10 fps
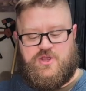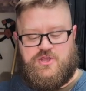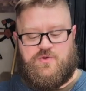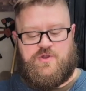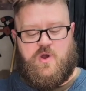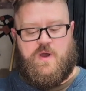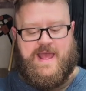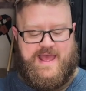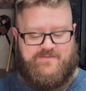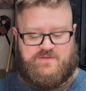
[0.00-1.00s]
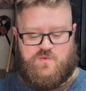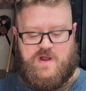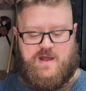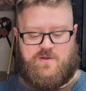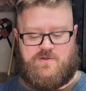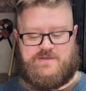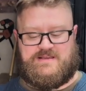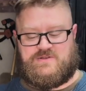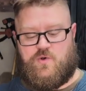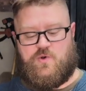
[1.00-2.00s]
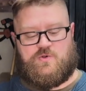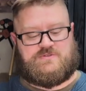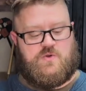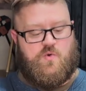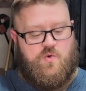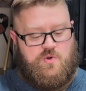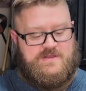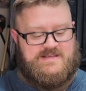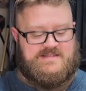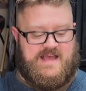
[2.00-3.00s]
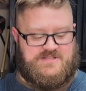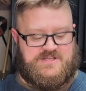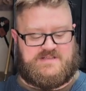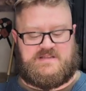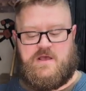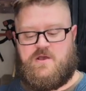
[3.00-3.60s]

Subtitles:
you don't have to router these holes or these edges.